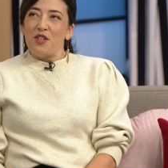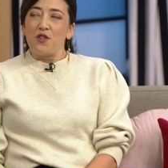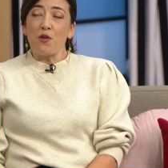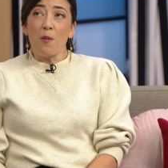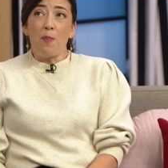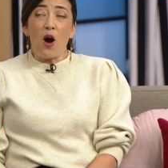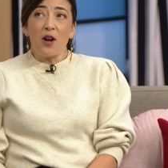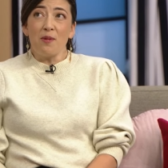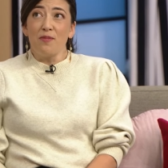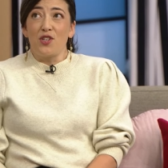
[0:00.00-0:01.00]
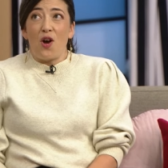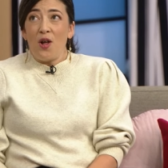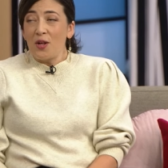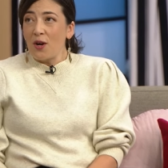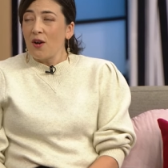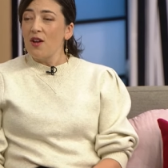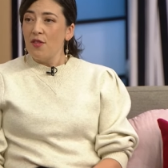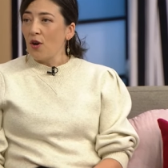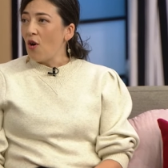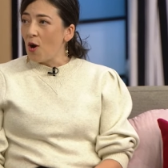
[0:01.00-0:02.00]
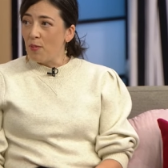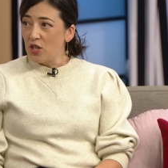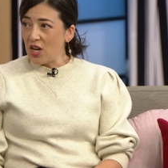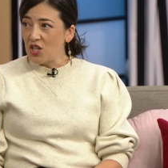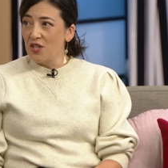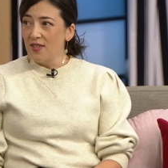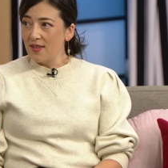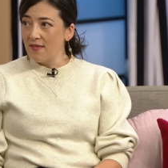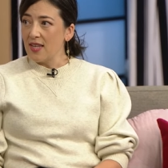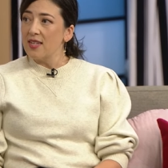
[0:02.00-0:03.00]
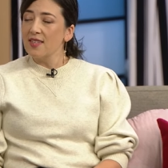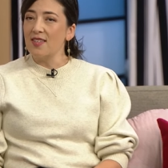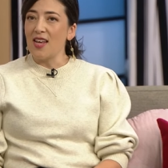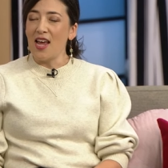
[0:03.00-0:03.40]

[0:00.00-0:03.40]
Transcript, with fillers: So the bottom dollar, there are projections of this,